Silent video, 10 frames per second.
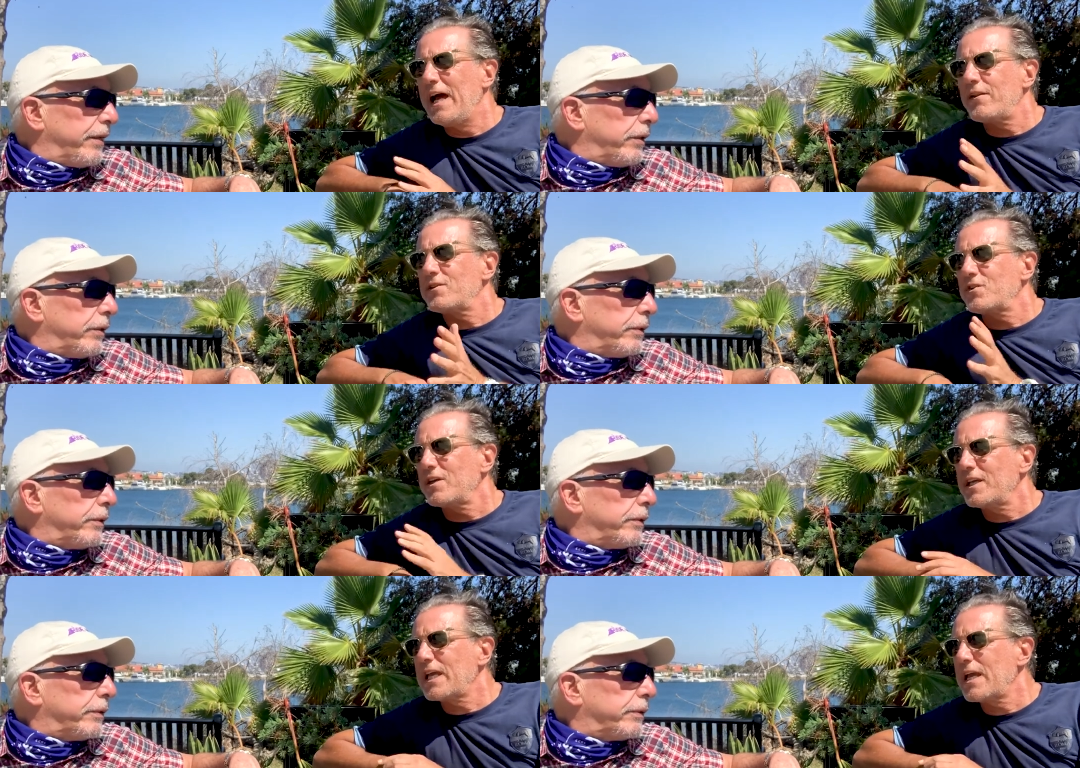Speaker 1: how this
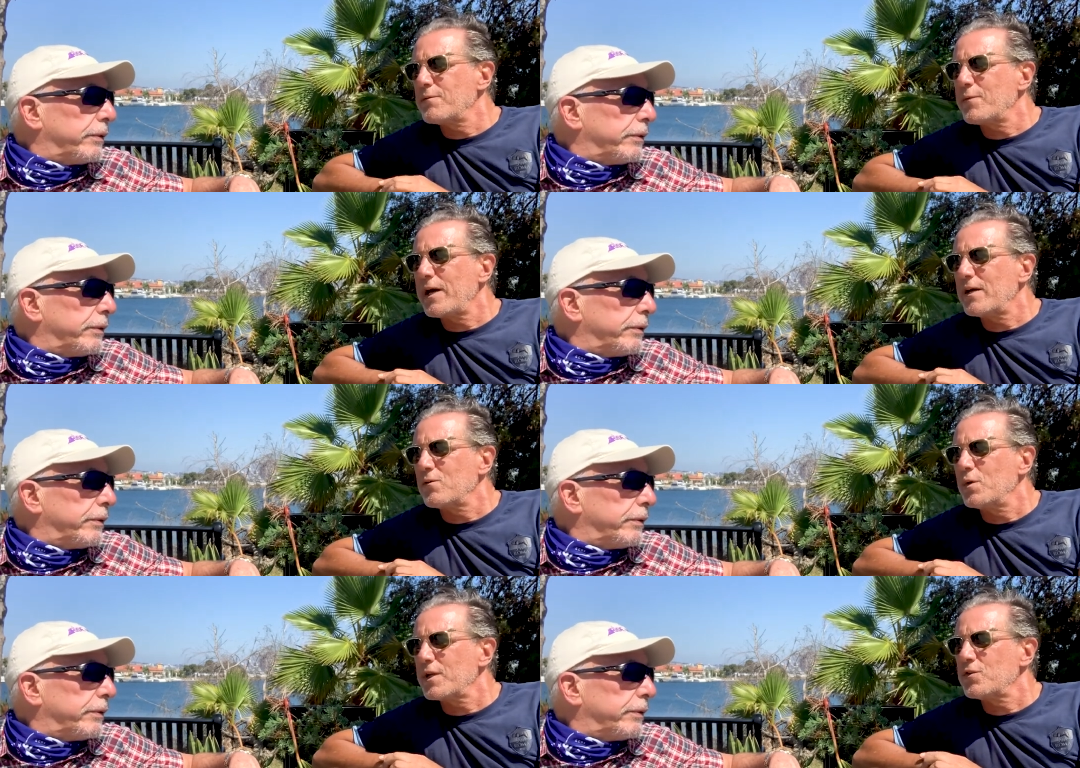idea came
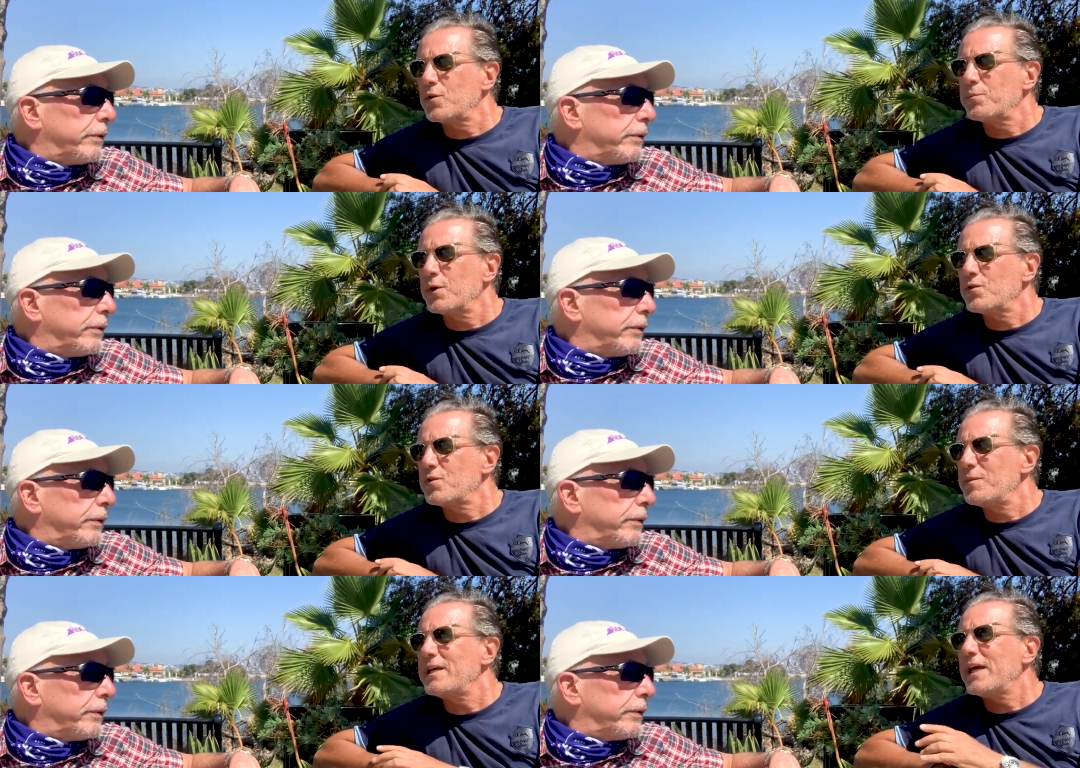about and what it's
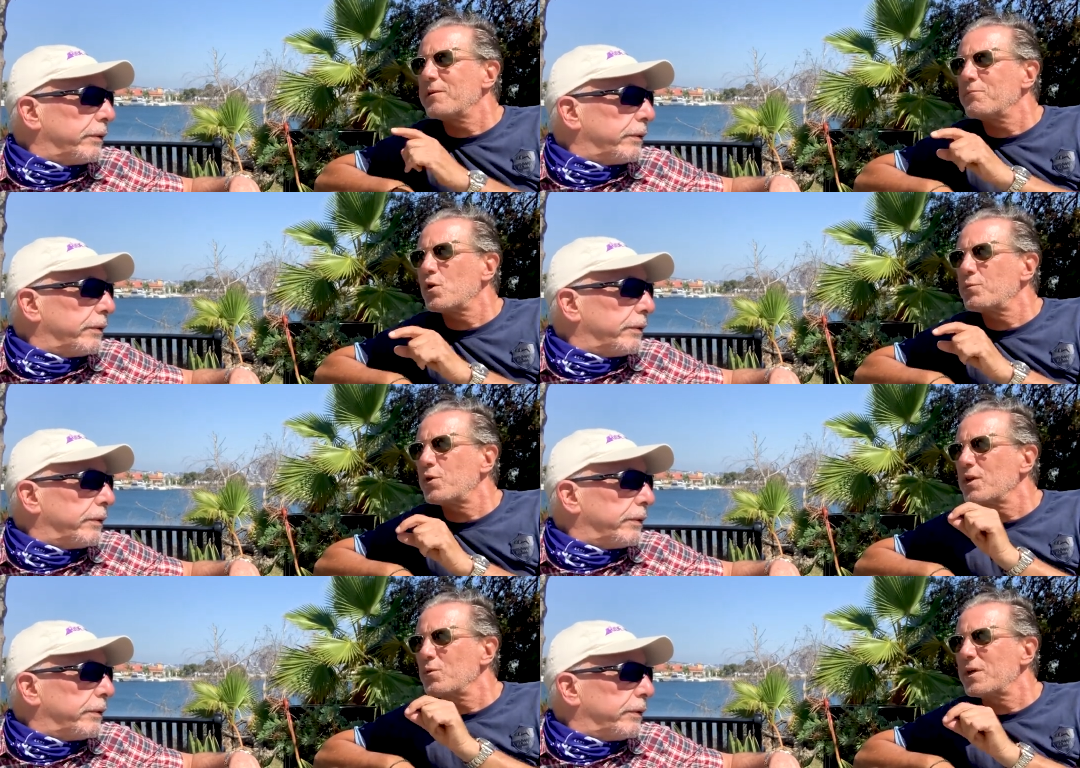supposed to be, and more
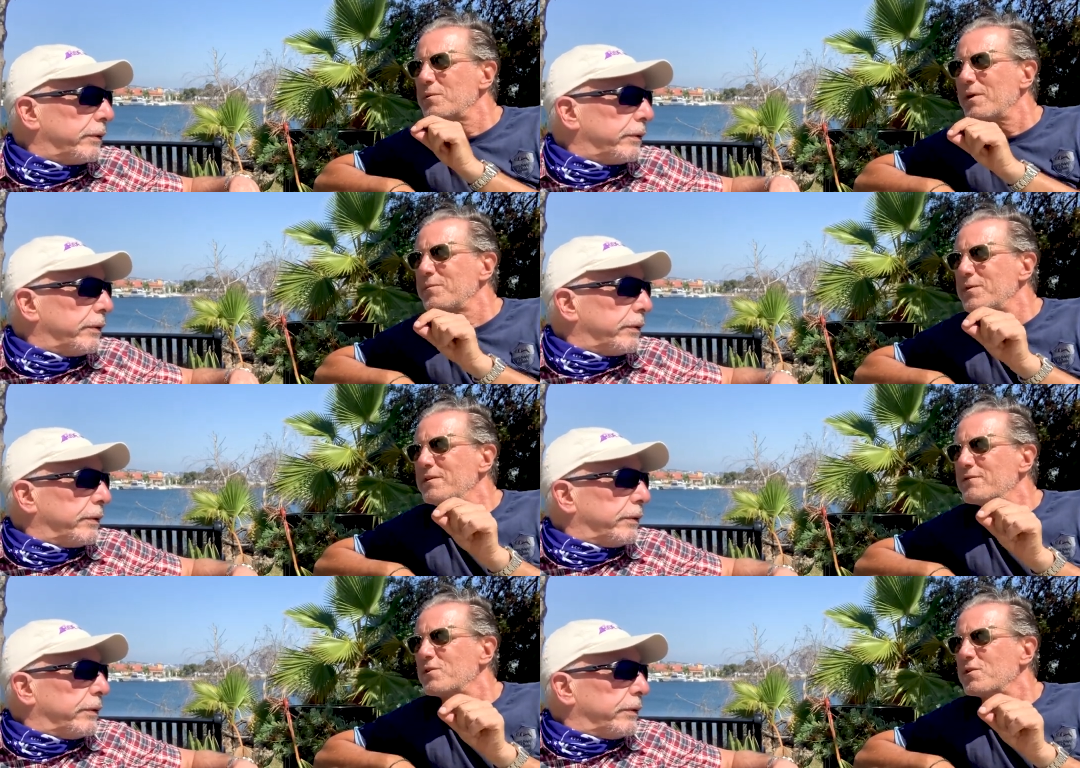importantly, what it might
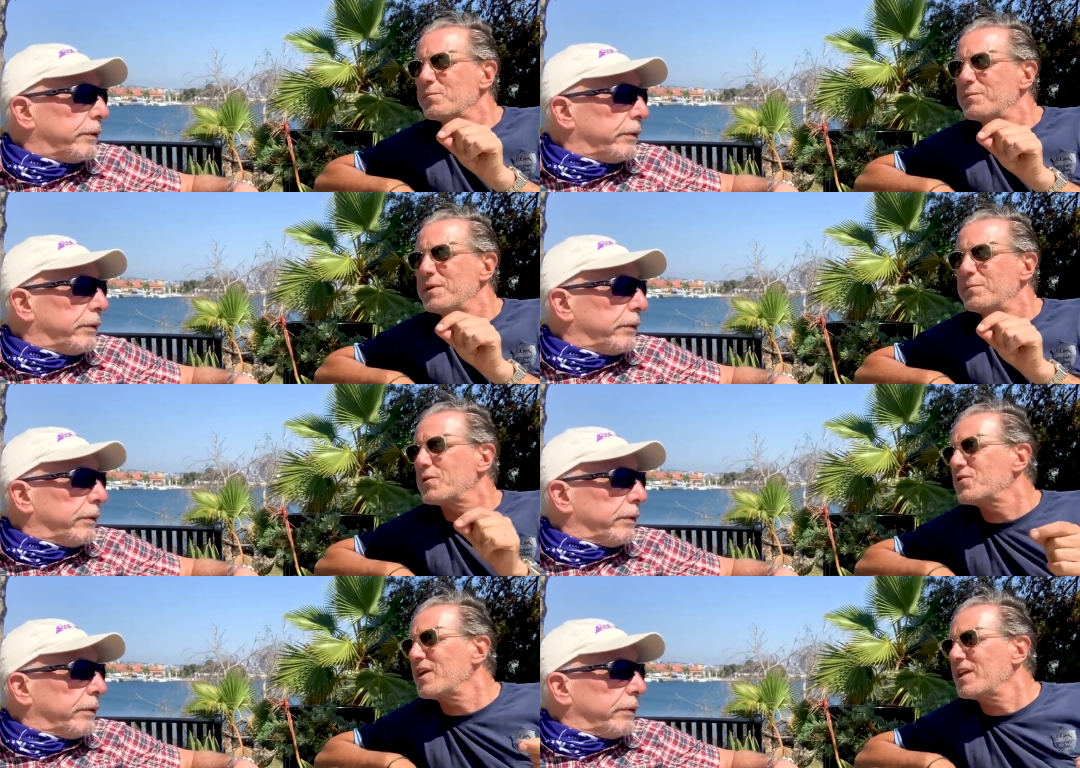be for
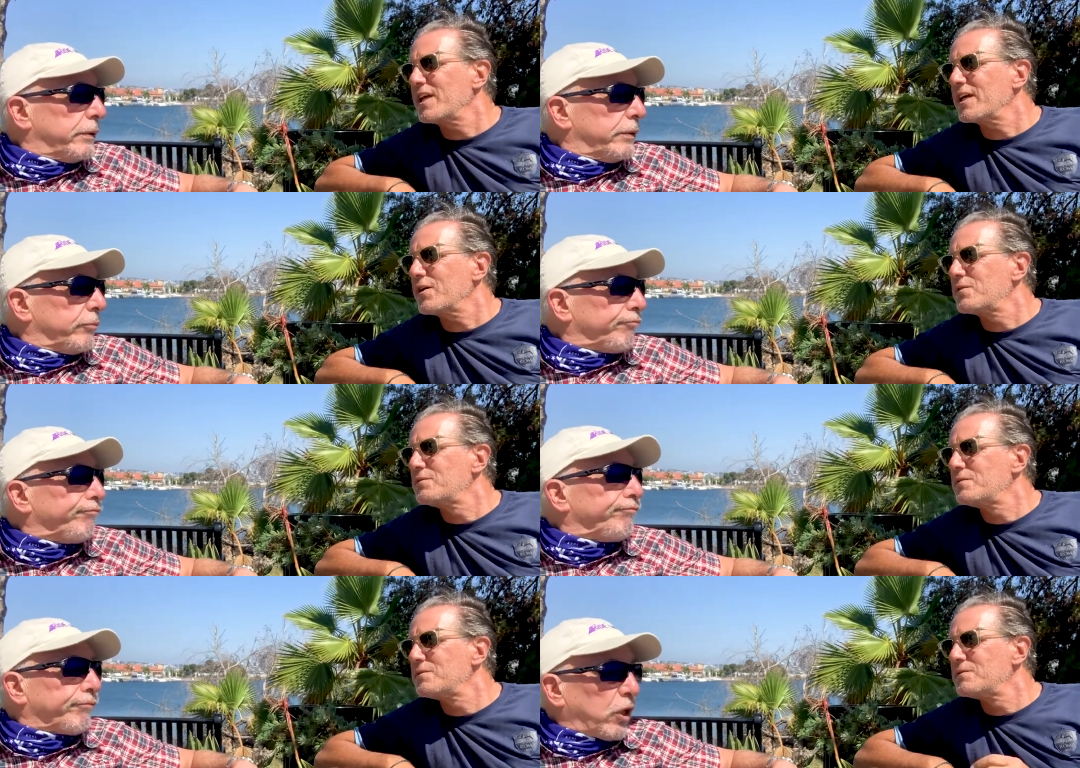people of San Diego.
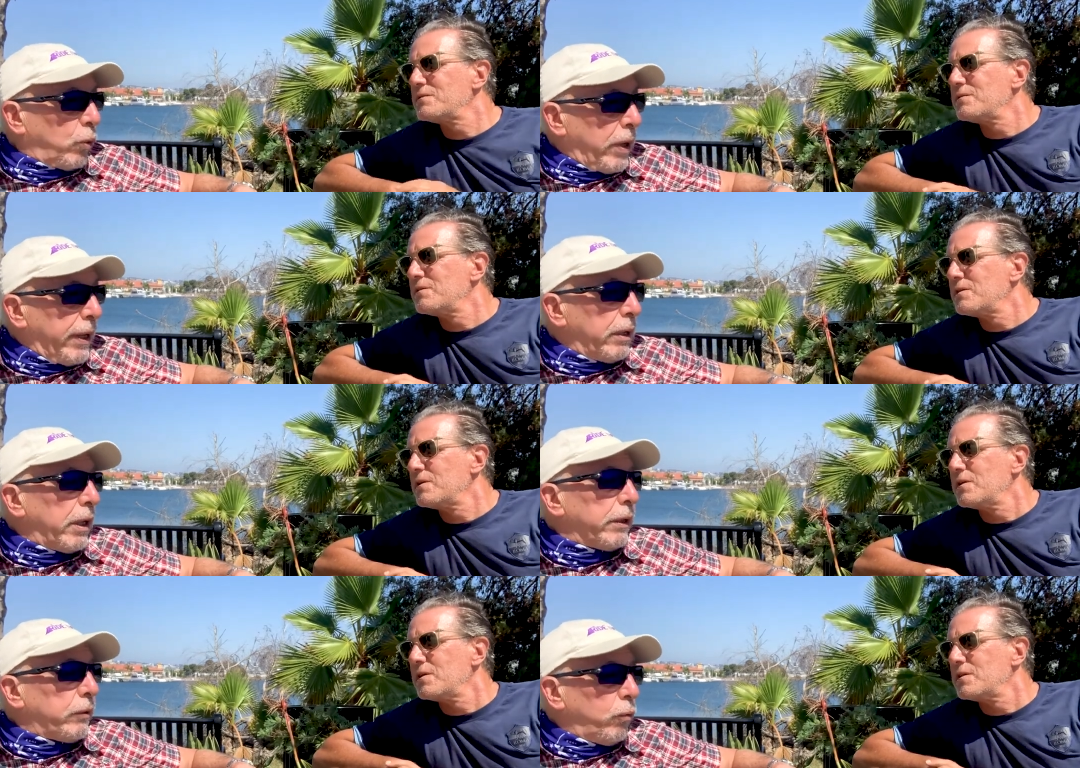
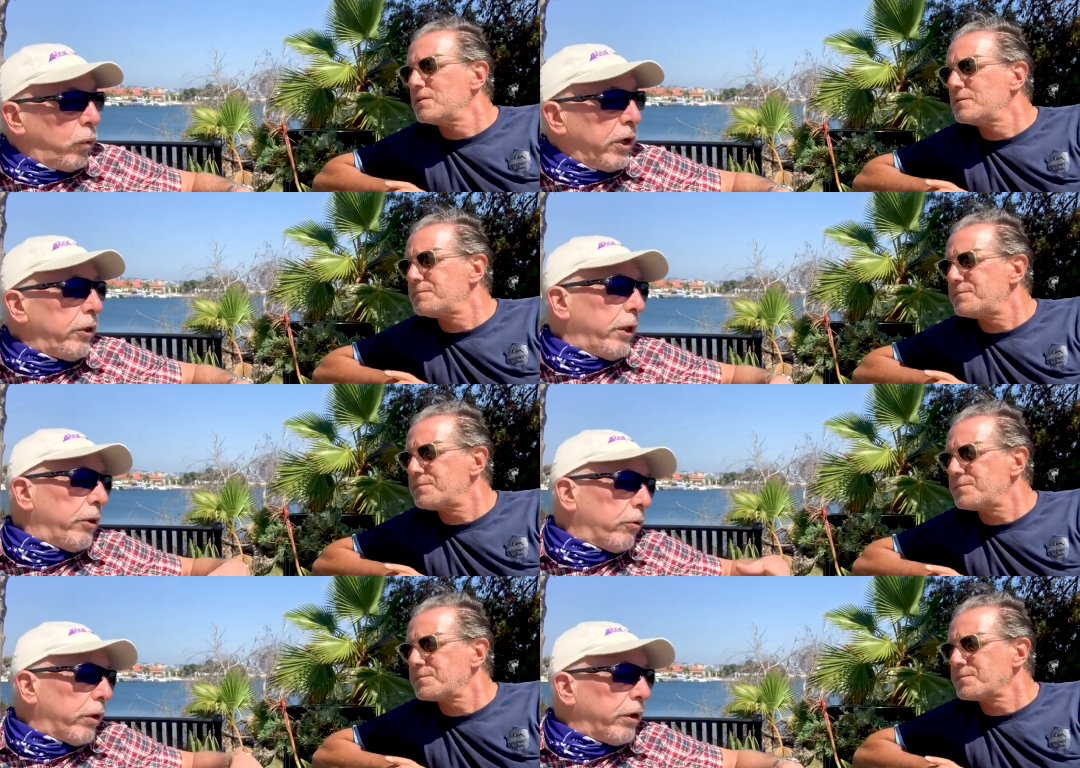
Speaker 2: Well, one of the
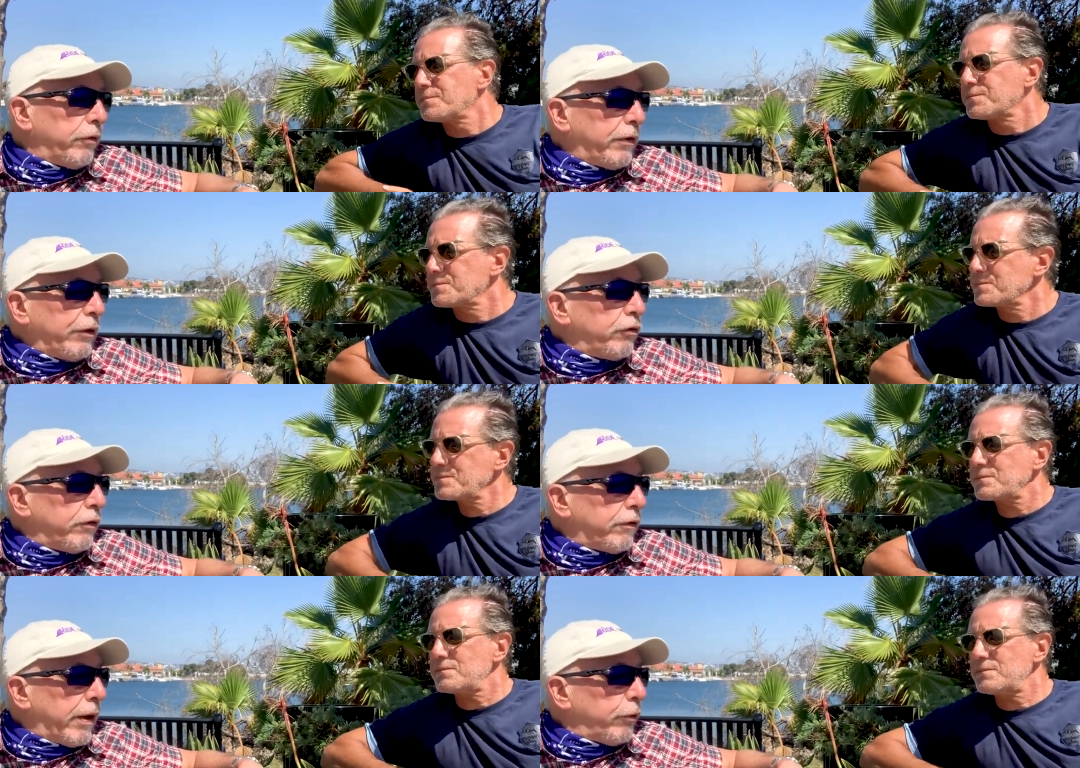other
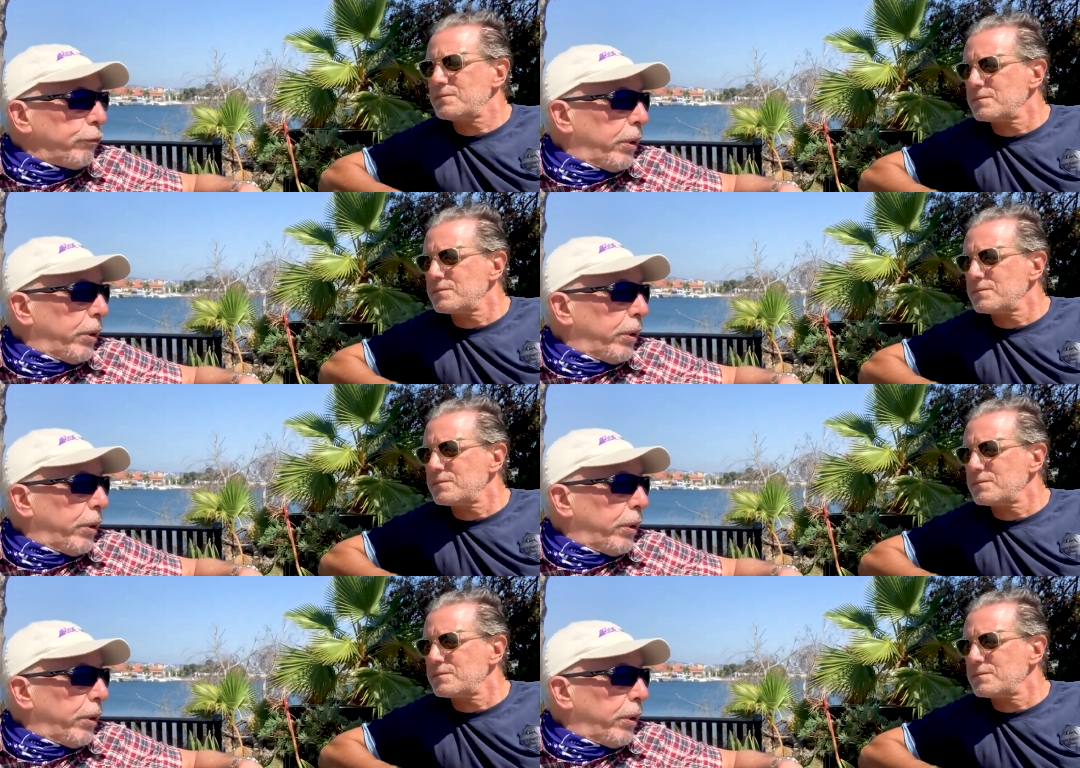organizations I was